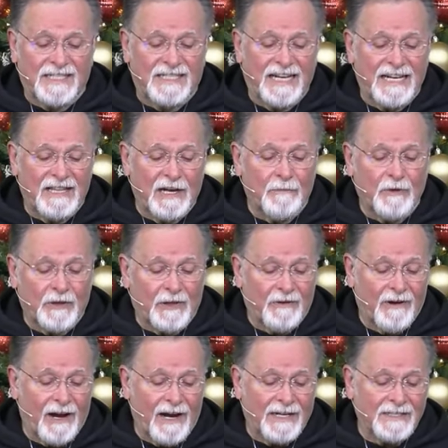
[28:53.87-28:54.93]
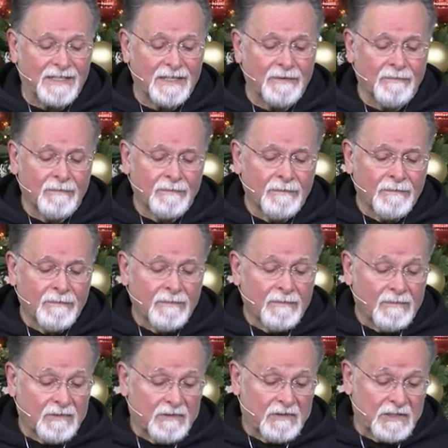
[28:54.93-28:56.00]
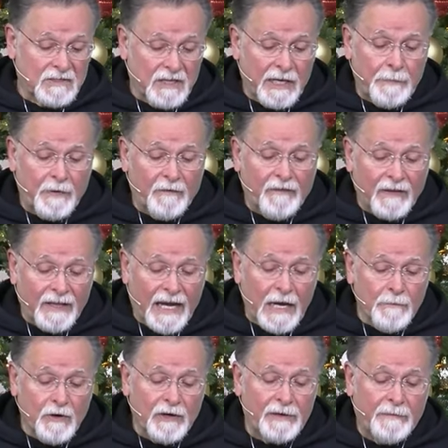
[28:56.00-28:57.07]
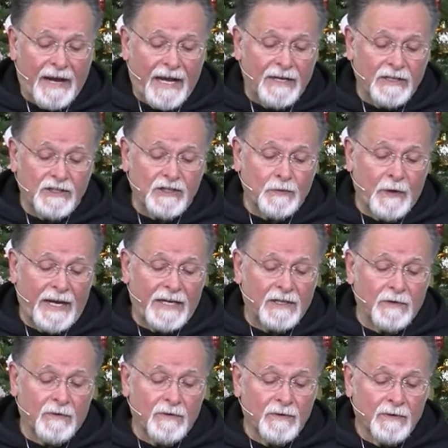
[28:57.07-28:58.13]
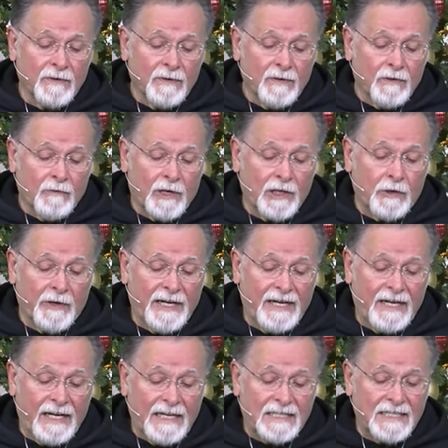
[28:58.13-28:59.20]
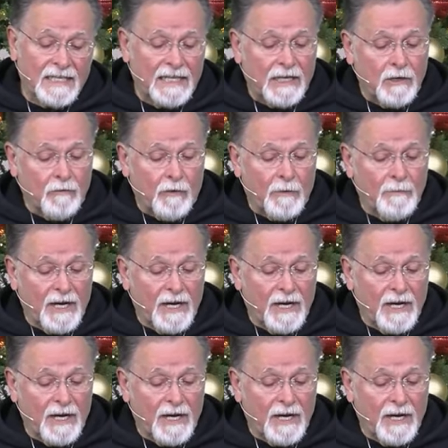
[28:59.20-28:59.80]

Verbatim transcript: see them with their eyes? The sleep of a laboring man is sweet, whether he eats little or